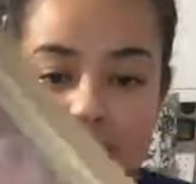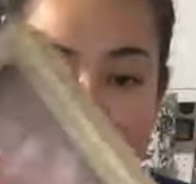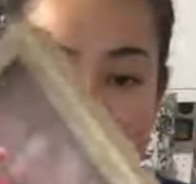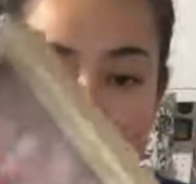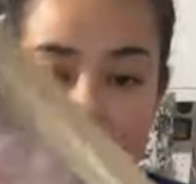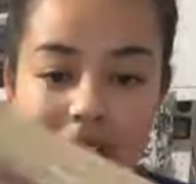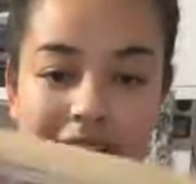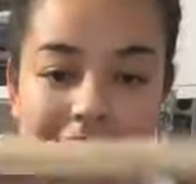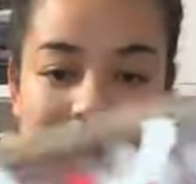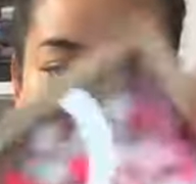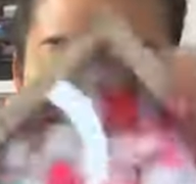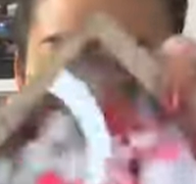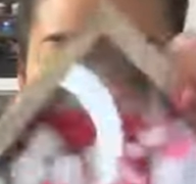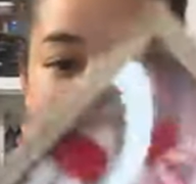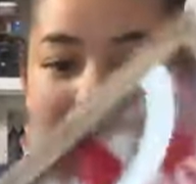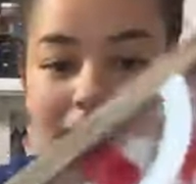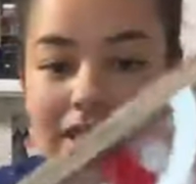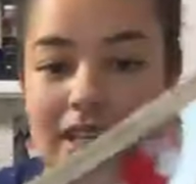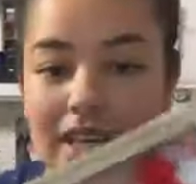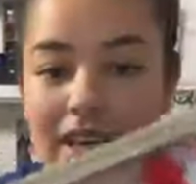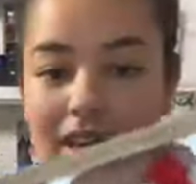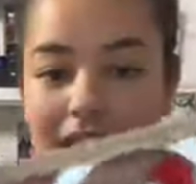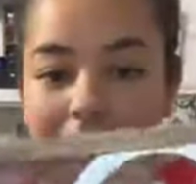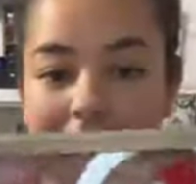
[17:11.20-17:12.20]
It's like just
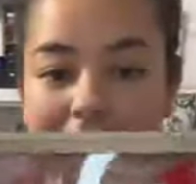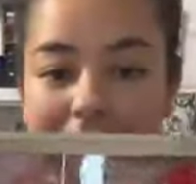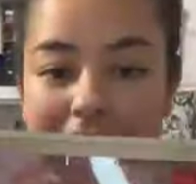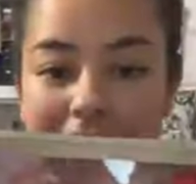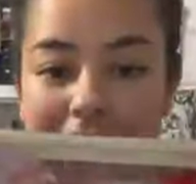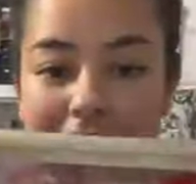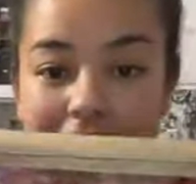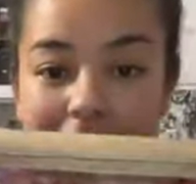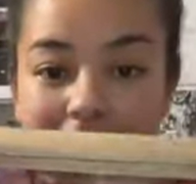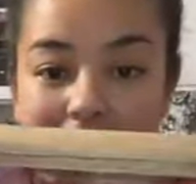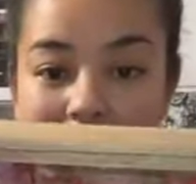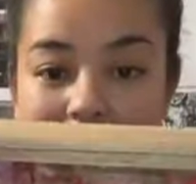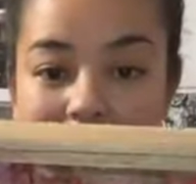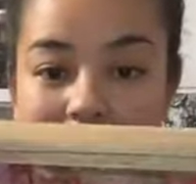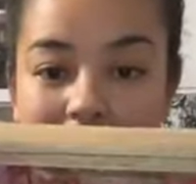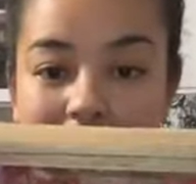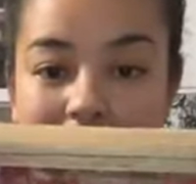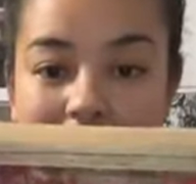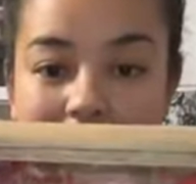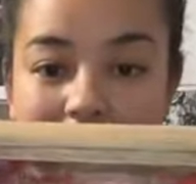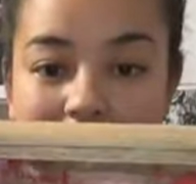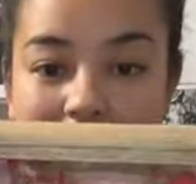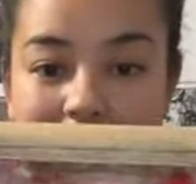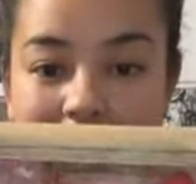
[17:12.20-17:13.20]
enough.
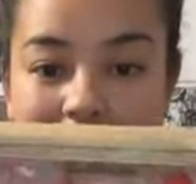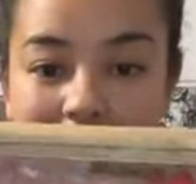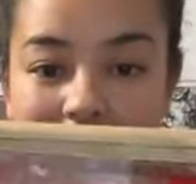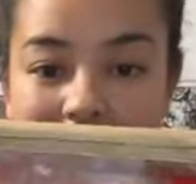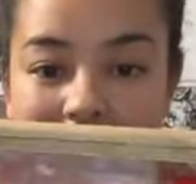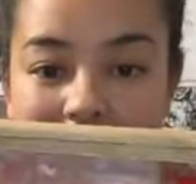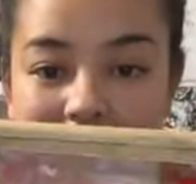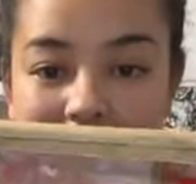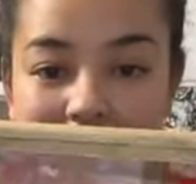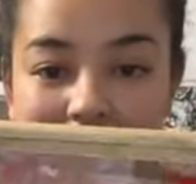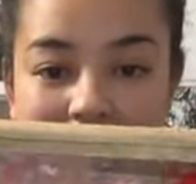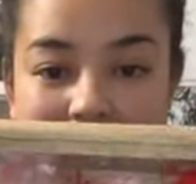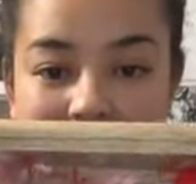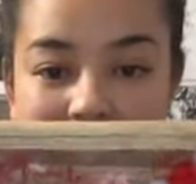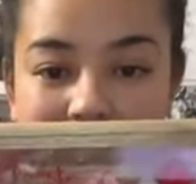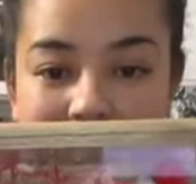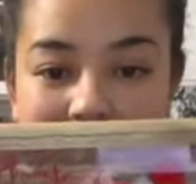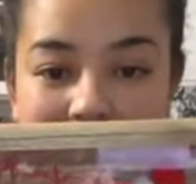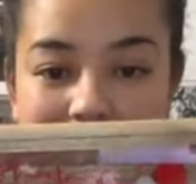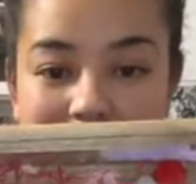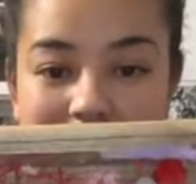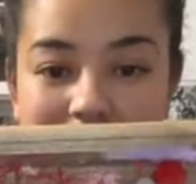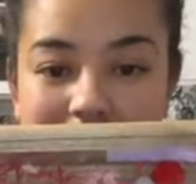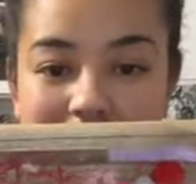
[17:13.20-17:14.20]
You
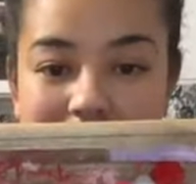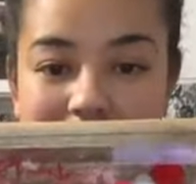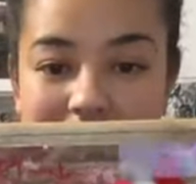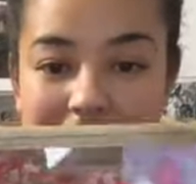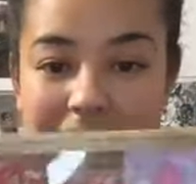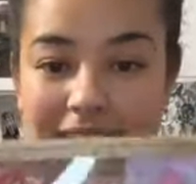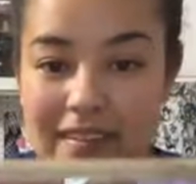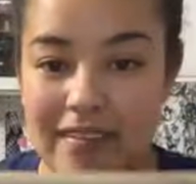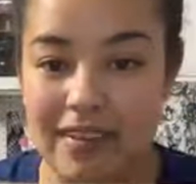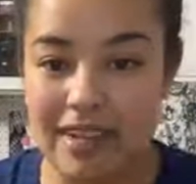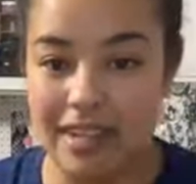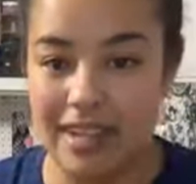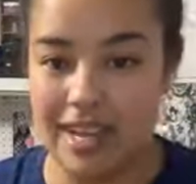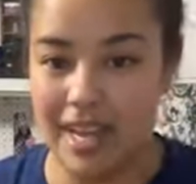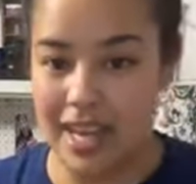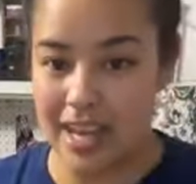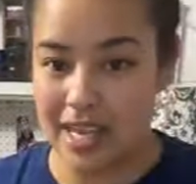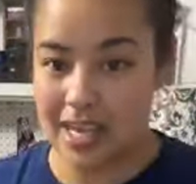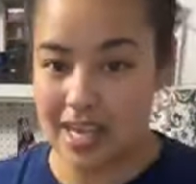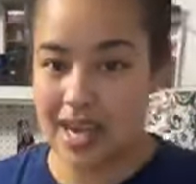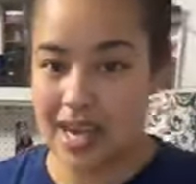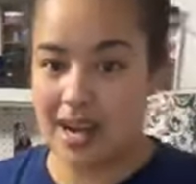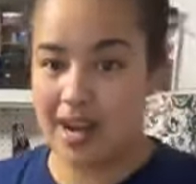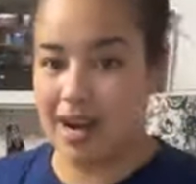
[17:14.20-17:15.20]
can still see everything
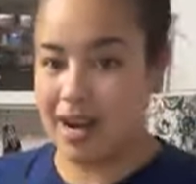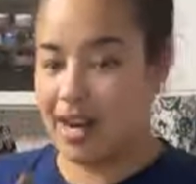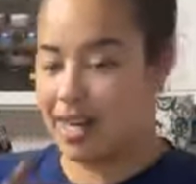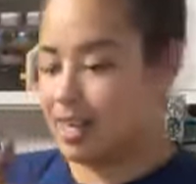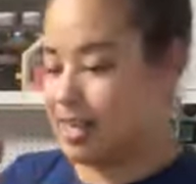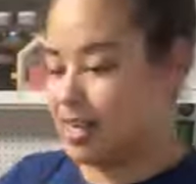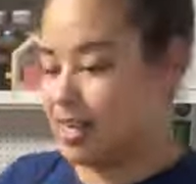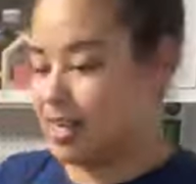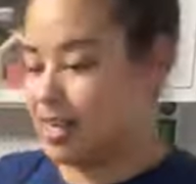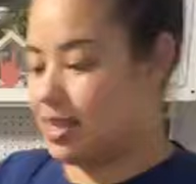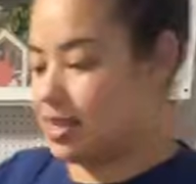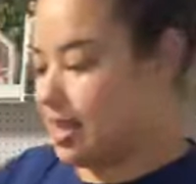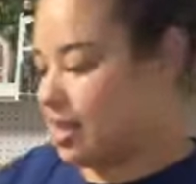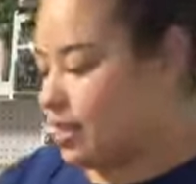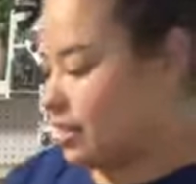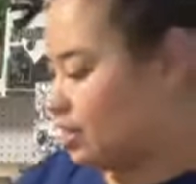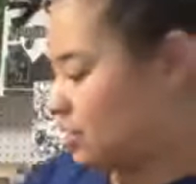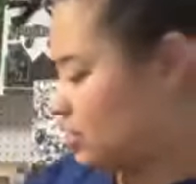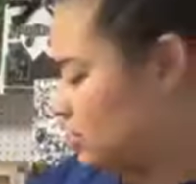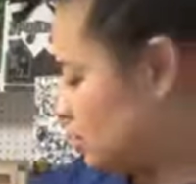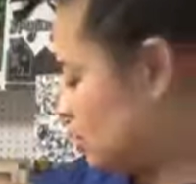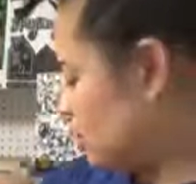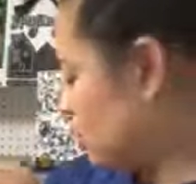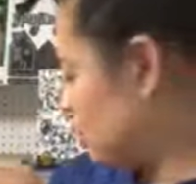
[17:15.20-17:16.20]
in there. I think that looks